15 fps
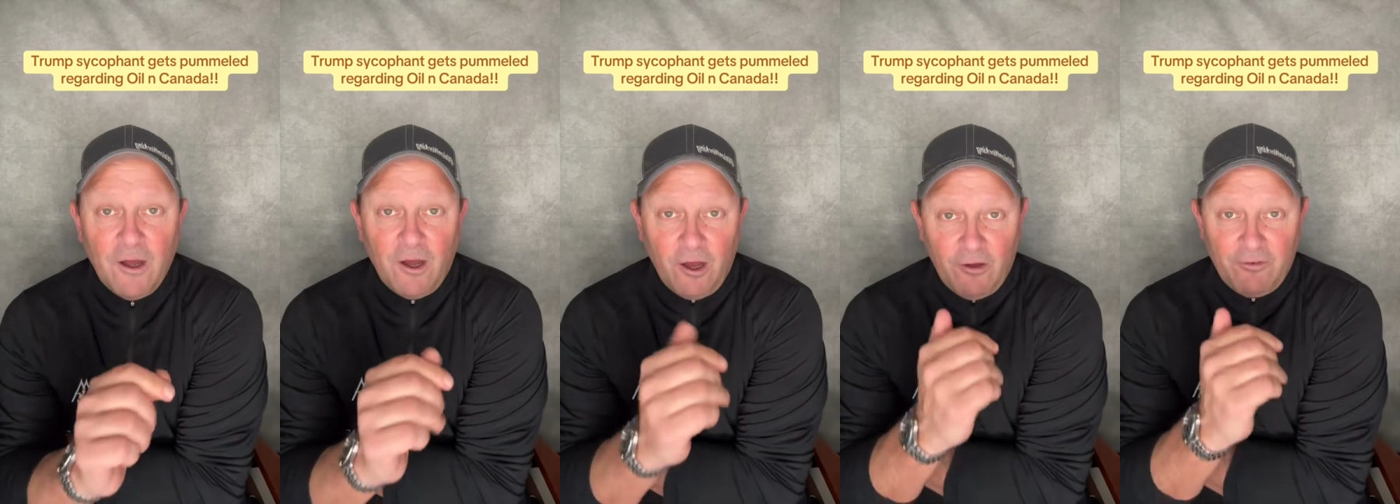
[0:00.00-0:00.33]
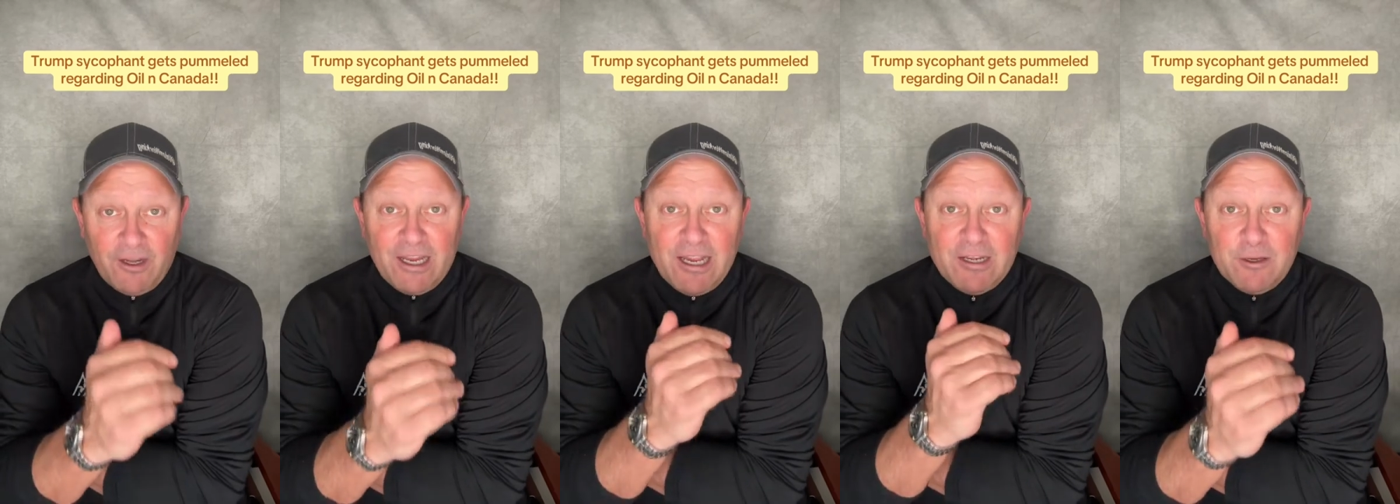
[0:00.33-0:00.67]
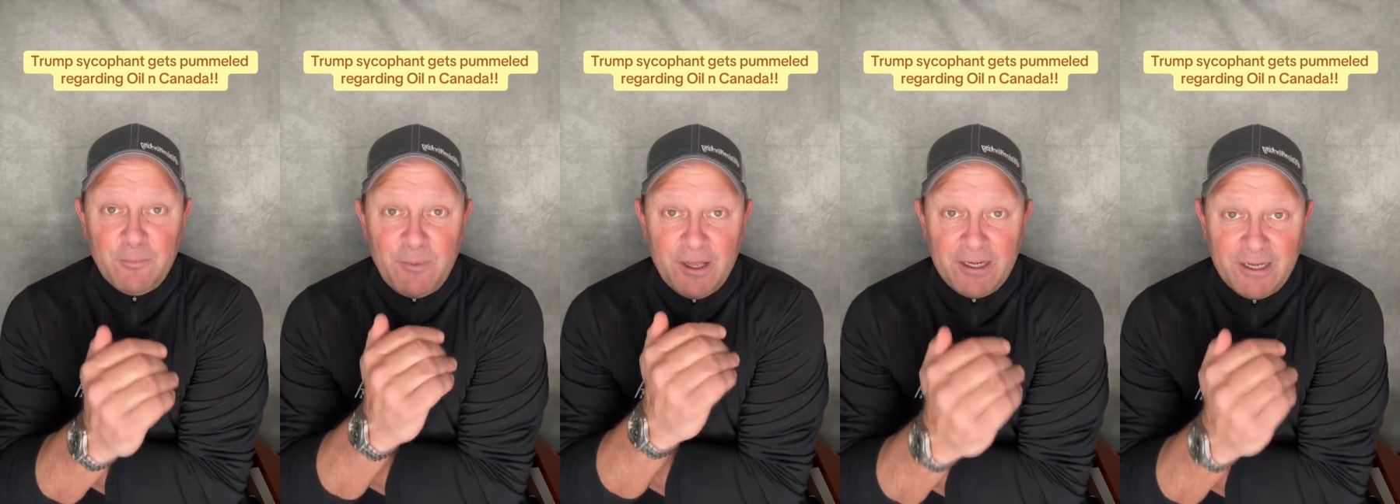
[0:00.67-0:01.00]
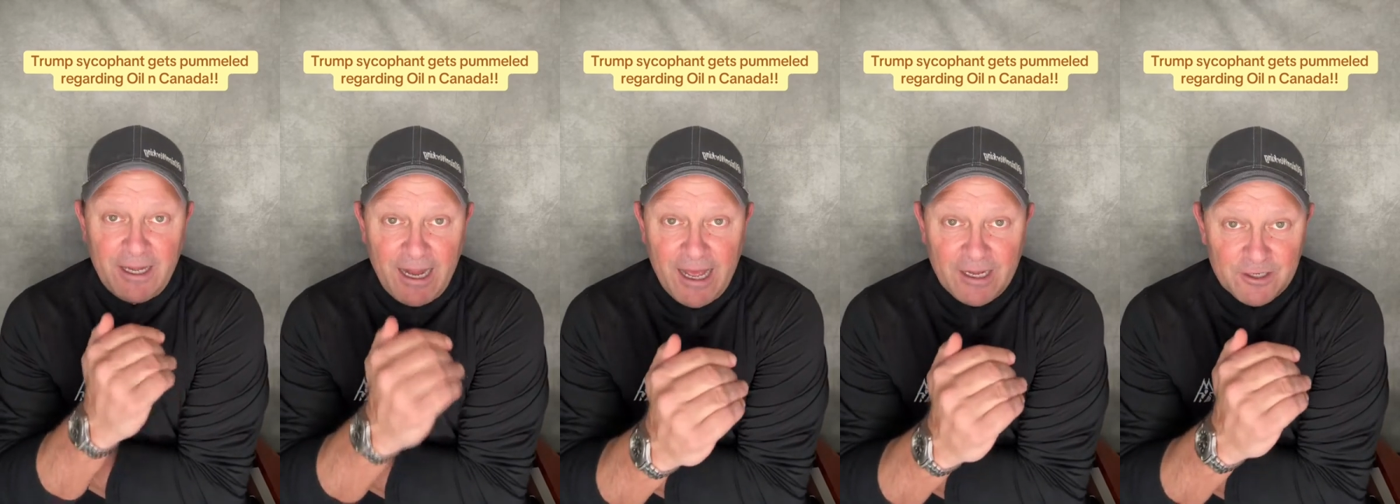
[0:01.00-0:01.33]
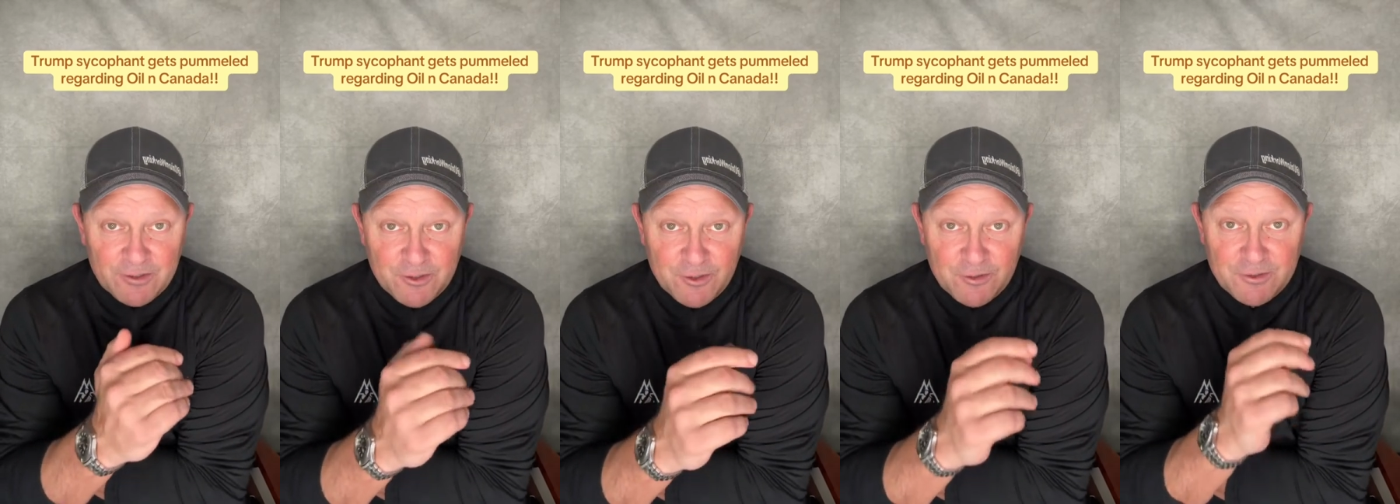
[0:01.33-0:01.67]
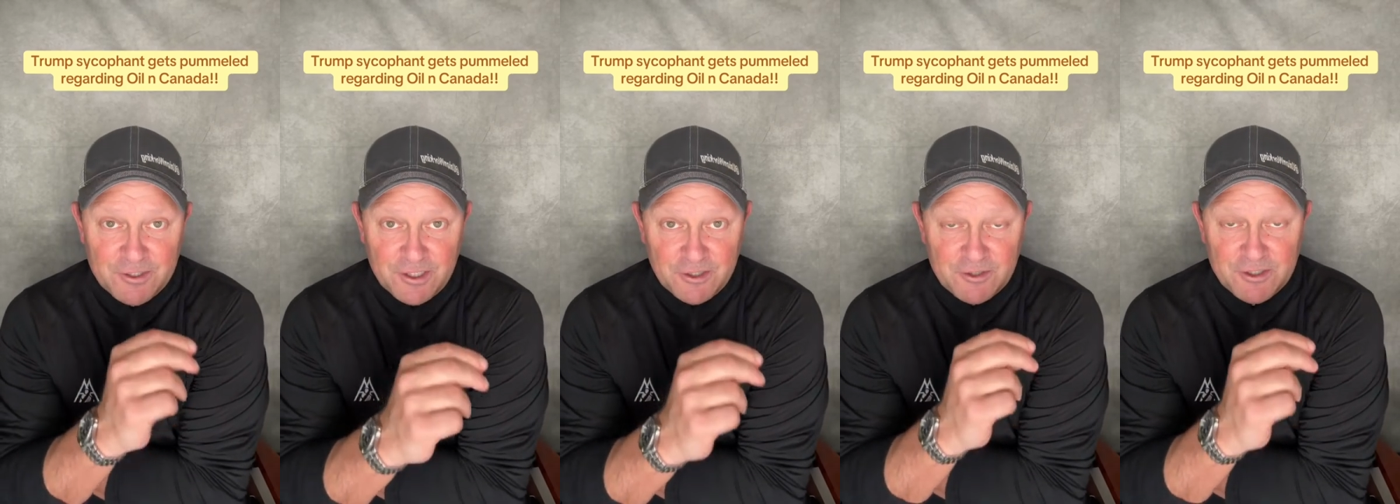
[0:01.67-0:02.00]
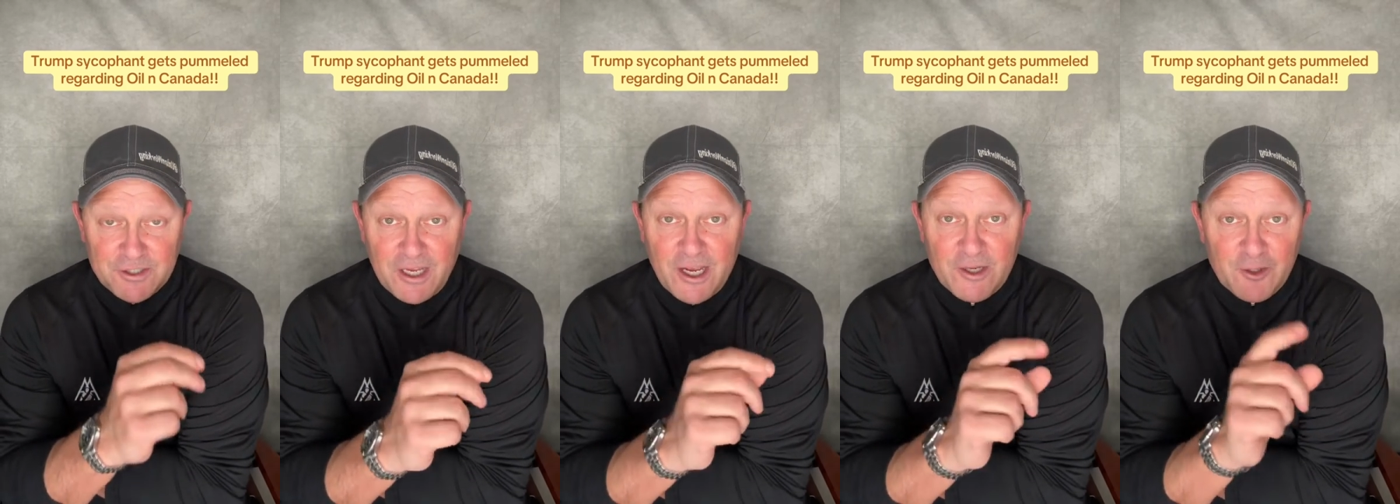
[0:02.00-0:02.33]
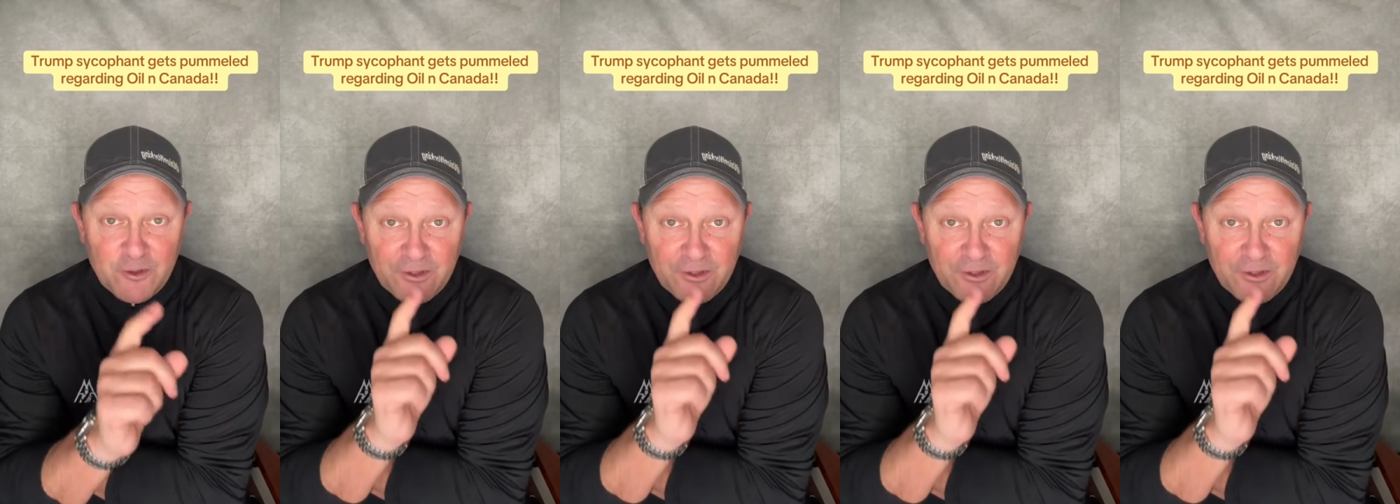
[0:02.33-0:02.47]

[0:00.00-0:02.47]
of an independent attitude such as I do.